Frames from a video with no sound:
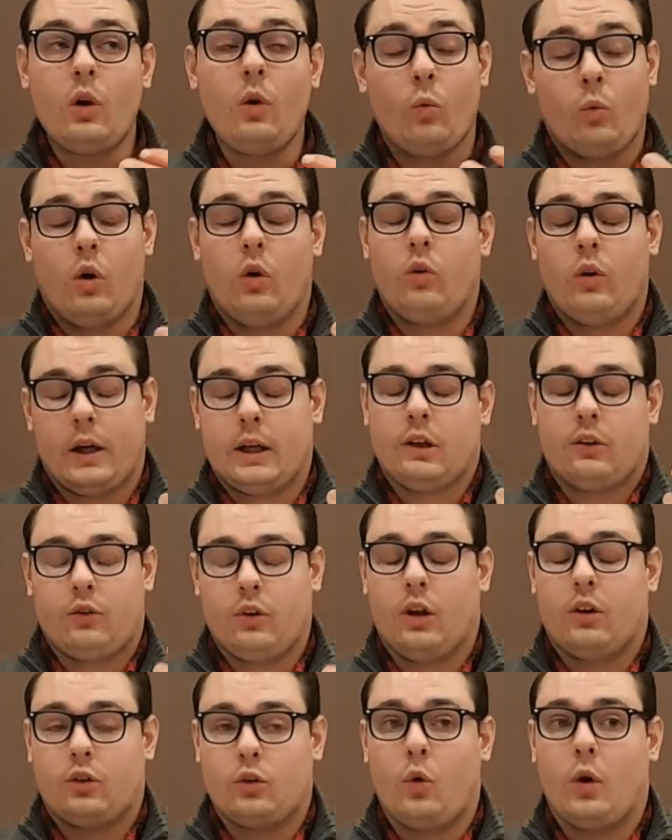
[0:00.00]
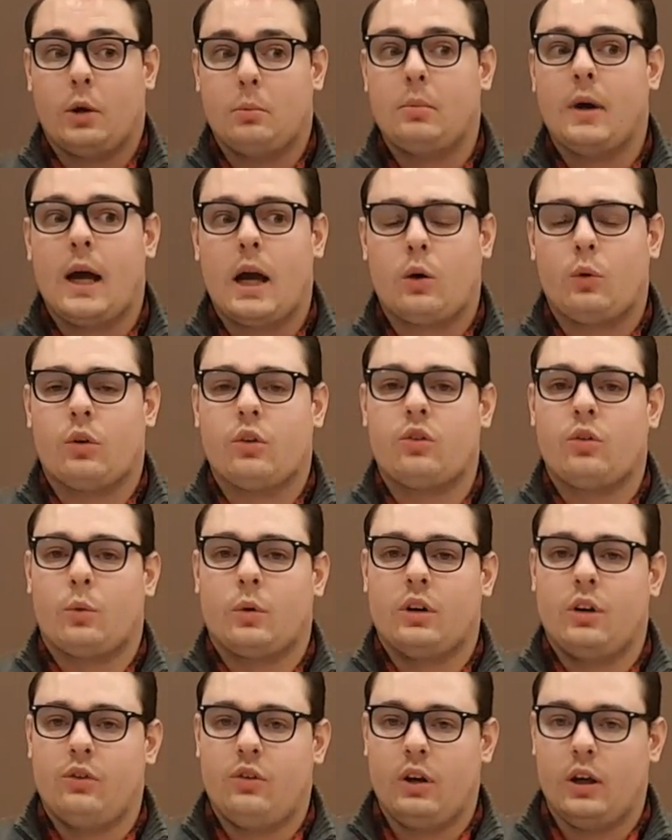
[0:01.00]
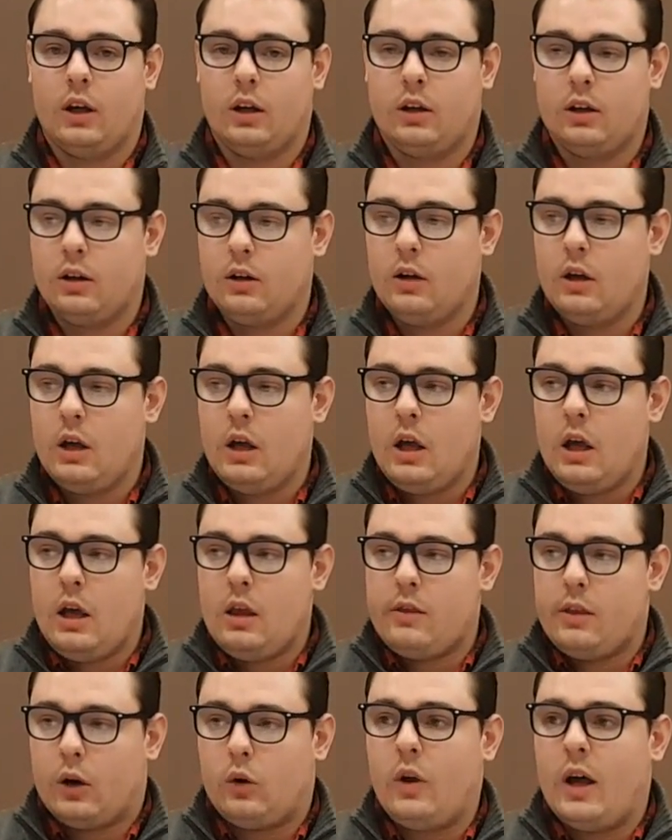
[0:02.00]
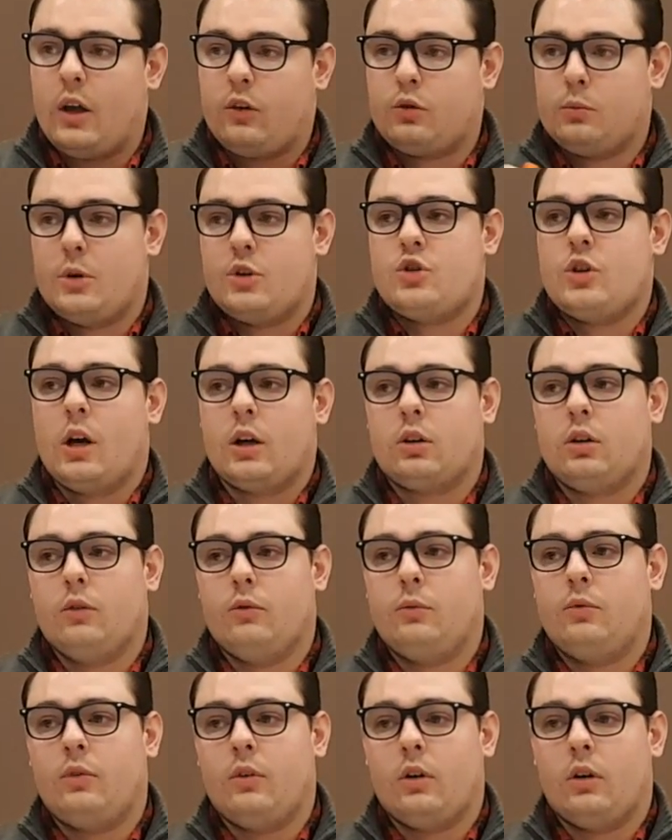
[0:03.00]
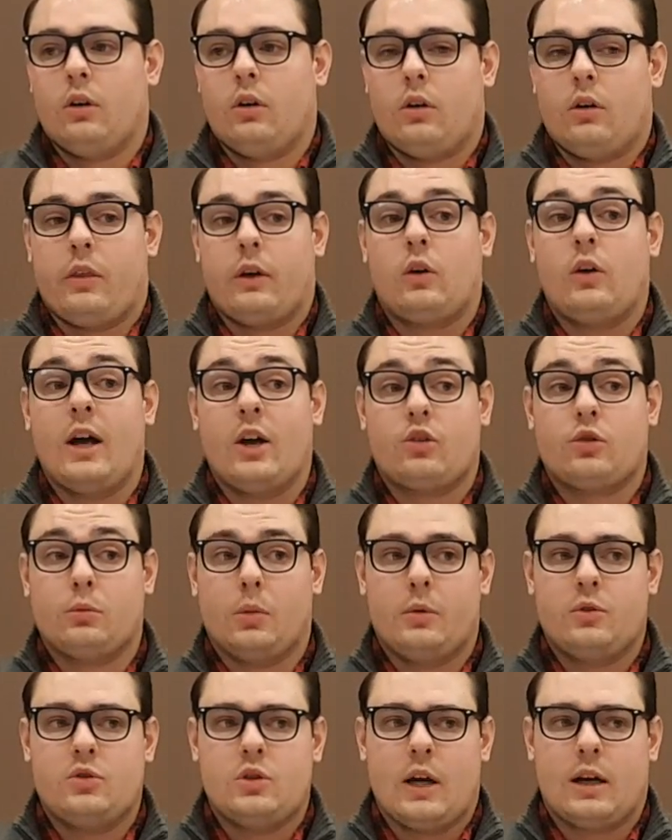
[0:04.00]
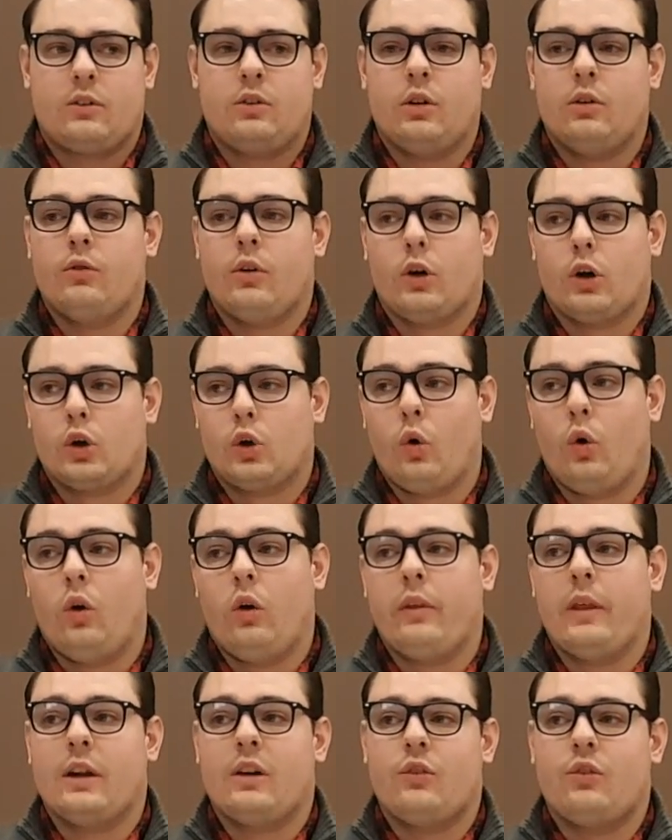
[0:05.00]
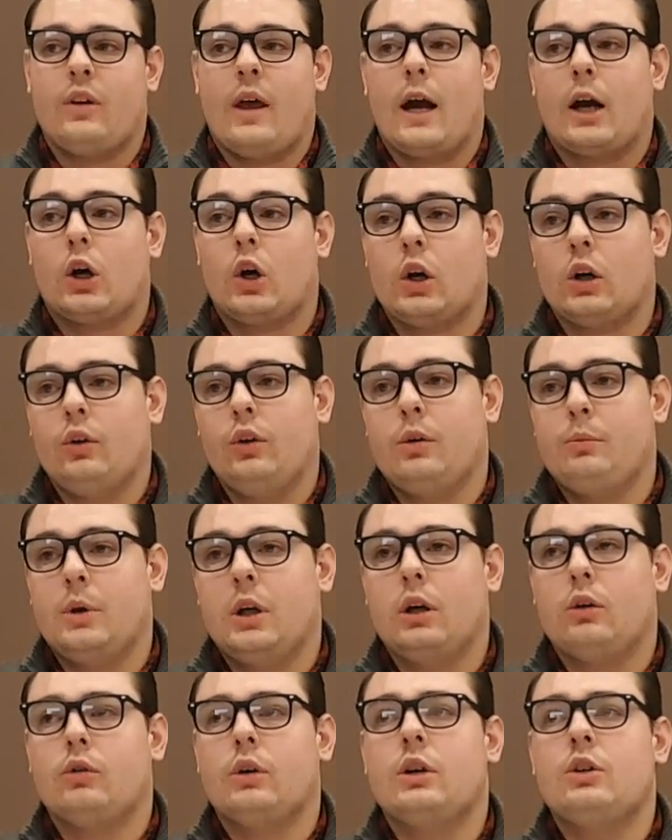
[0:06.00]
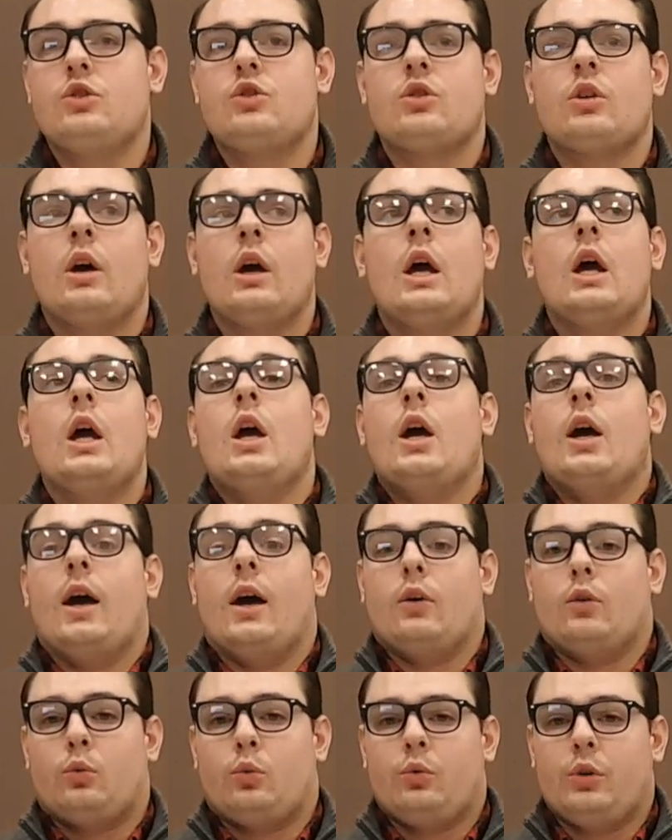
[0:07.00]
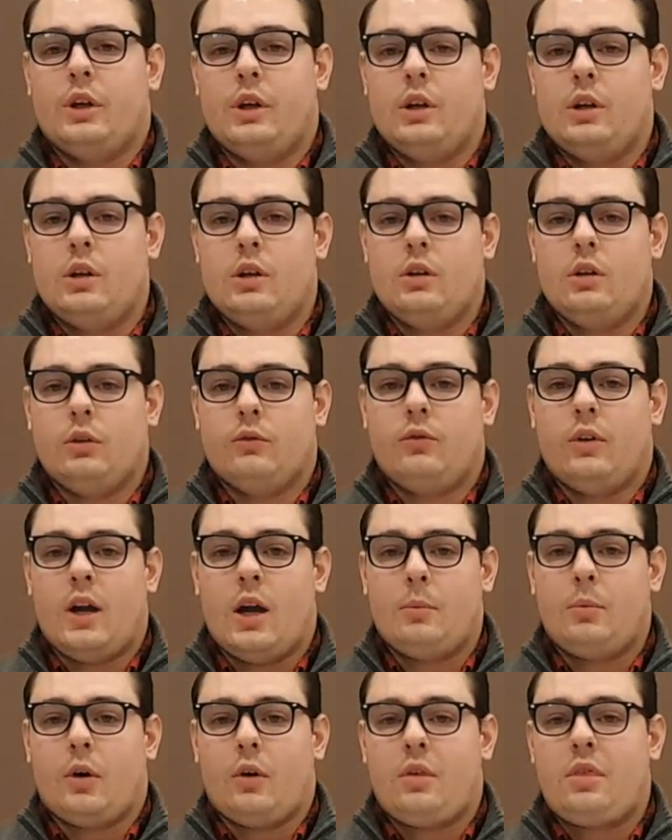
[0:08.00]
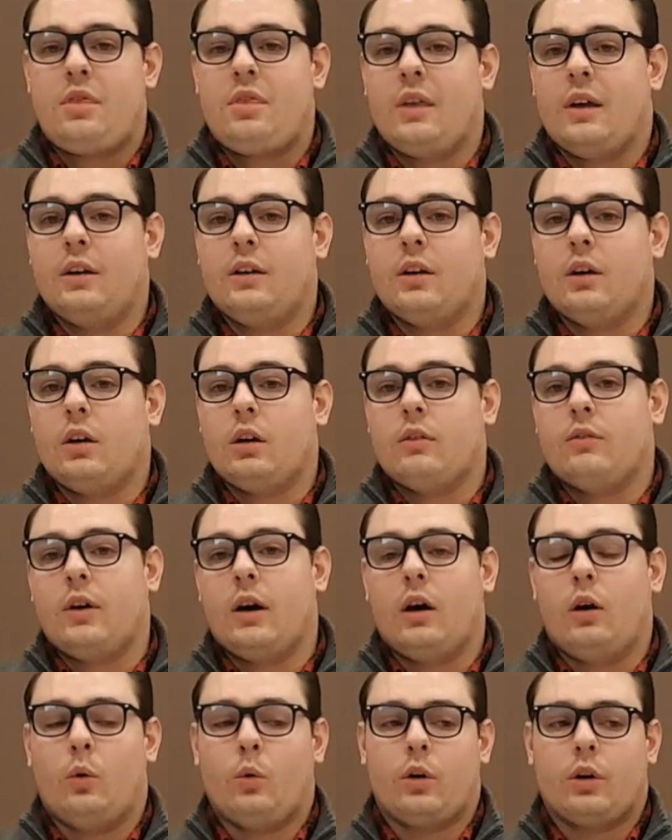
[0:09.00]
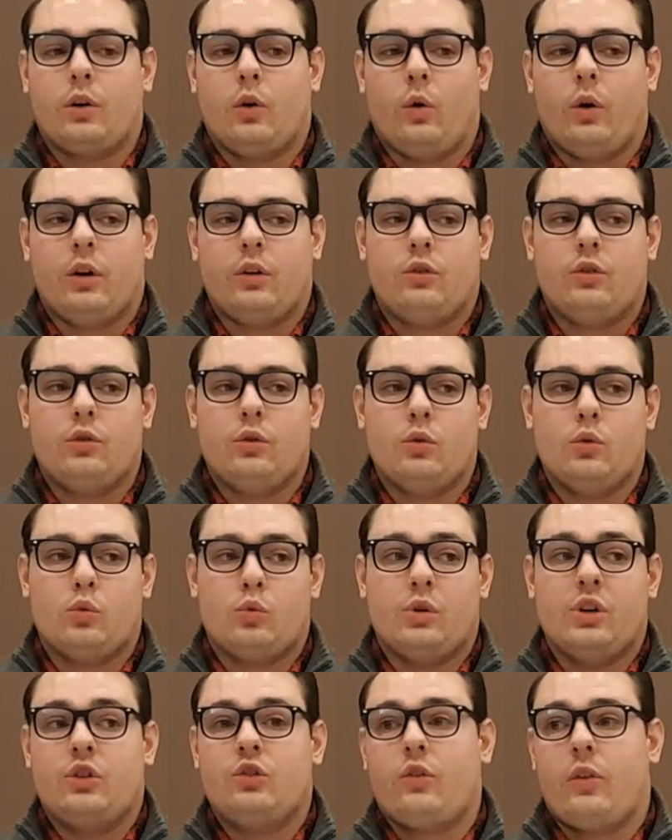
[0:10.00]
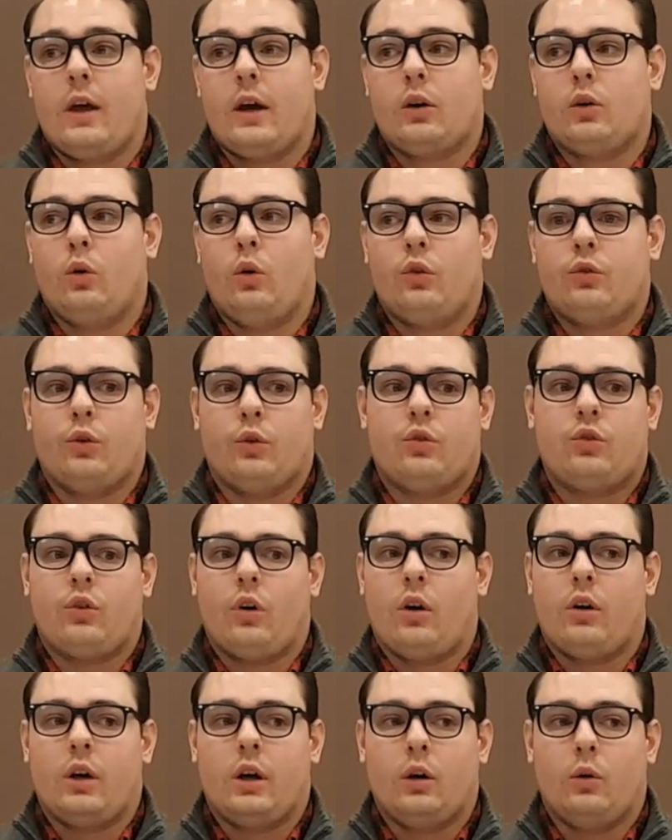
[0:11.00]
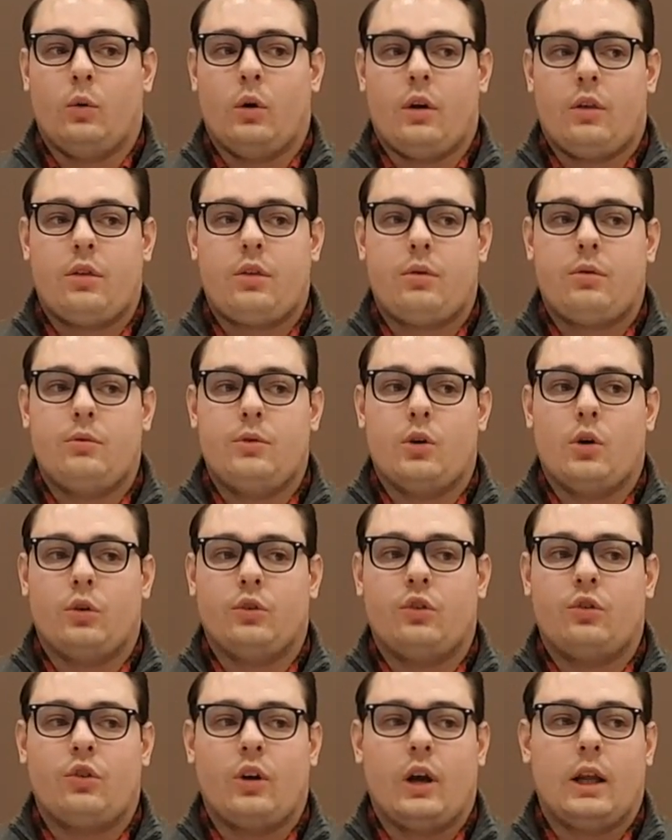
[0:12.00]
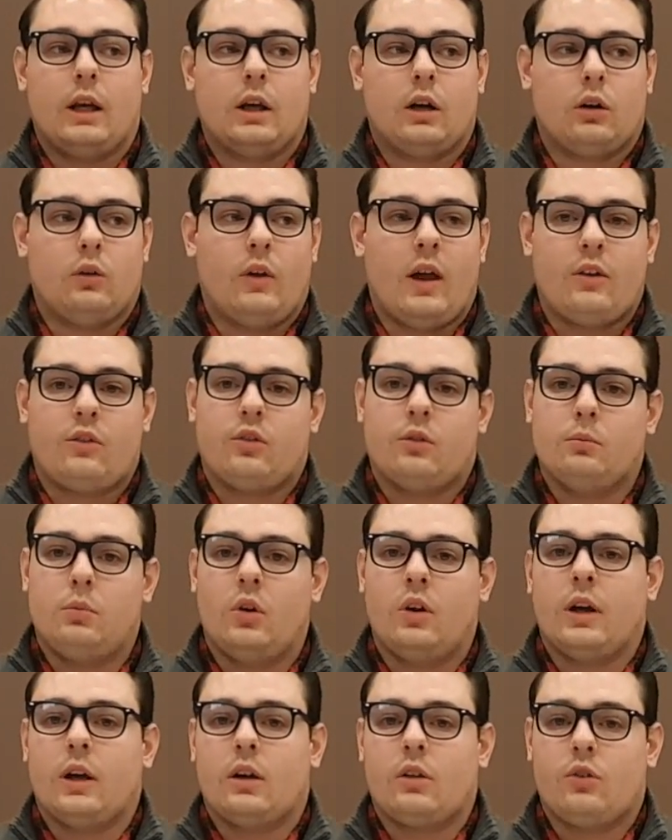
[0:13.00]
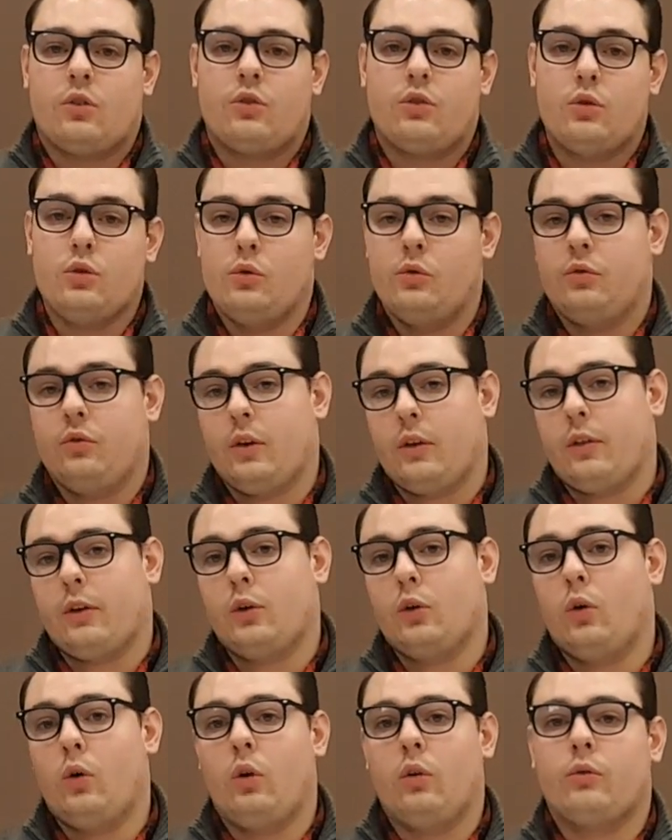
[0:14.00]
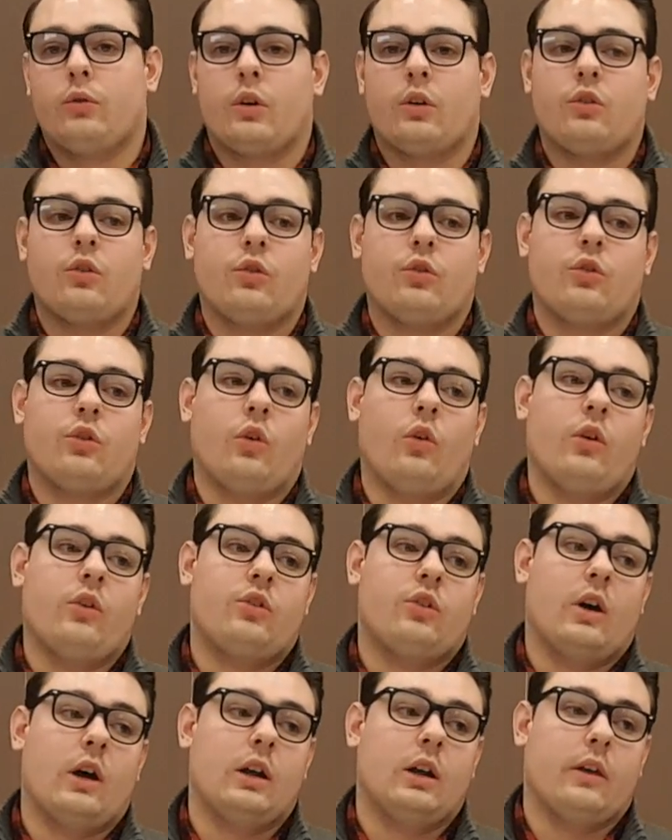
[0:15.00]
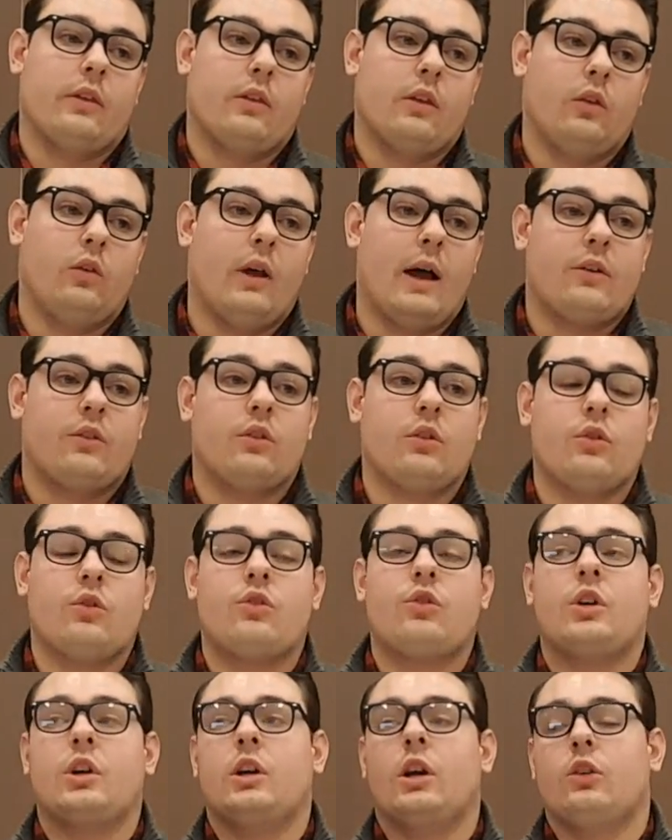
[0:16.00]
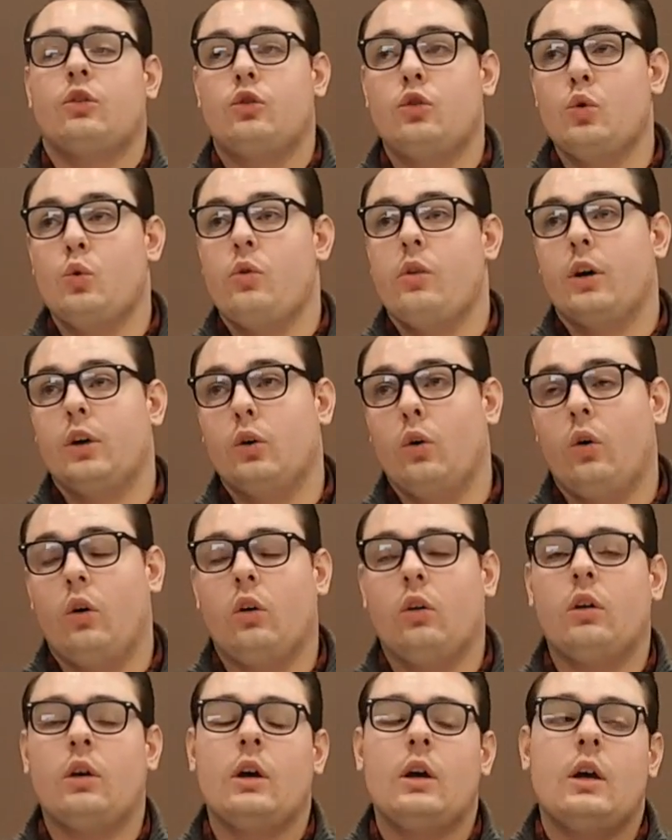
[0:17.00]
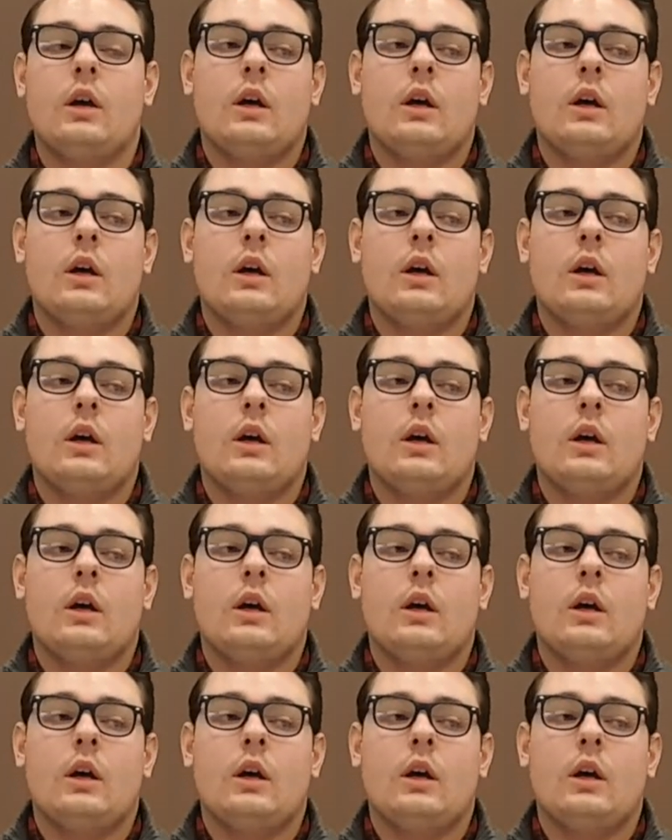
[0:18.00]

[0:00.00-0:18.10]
like it says, going backwards. So we're going to take the classroom objective or goal that is not currently being reached and revamp our thinking of how we're going to reach that goal. So starting with, designing our lesson plans to fit the goal versus designing the lessons to get to the goal.